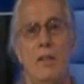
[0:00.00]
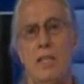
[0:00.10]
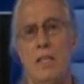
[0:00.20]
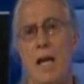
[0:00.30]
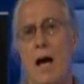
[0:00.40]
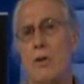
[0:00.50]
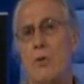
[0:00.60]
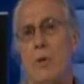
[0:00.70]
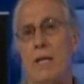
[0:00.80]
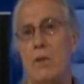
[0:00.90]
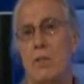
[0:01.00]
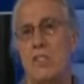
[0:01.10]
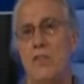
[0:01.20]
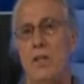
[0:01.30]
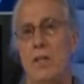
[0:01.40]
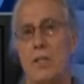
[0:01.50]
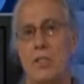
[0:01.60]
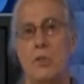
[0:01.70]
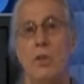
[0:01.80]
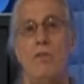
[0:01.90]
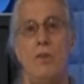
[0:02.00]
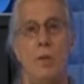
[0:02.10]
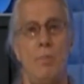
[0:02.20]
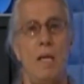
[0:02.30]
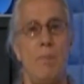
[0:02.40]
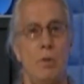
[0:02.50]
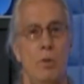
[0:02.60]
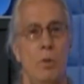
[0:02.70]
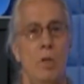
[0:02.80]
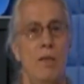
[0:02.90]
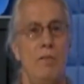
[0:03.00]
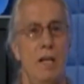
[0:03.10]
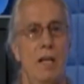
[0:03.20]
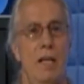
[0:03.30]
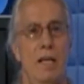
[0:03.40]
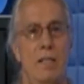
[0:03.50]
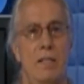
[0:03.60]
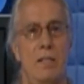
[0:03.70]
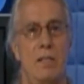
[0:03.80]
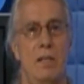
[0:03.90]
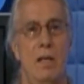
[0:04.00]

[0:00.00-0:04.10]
The outer ring or sphere stood for the people who lived in Atlantis.